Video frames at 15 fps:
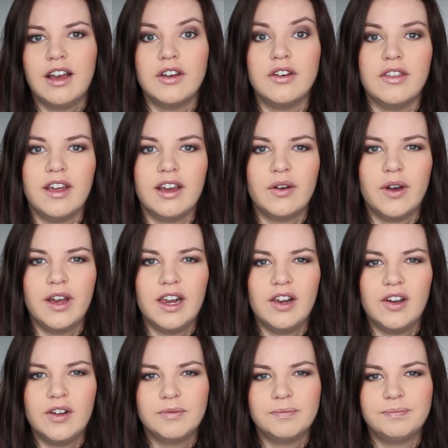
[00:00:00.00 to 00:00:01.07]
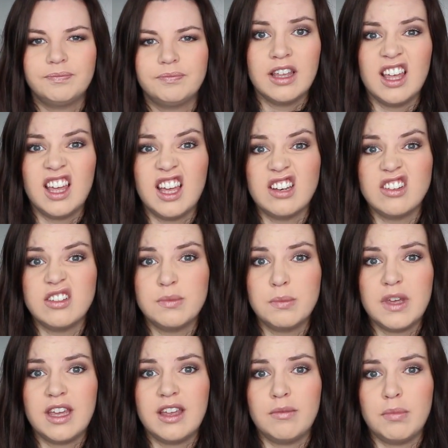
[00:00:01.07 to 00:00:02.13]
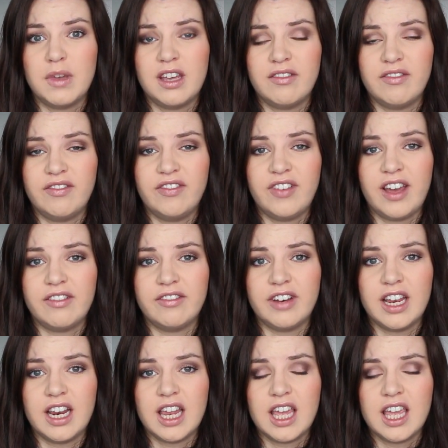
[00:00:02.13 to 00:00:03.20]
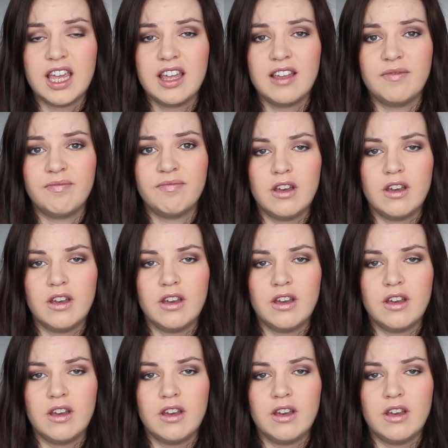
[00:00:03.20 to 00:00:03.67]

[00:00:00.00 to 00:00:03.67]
I do that quite a lot. Yeah, just being big and fat really.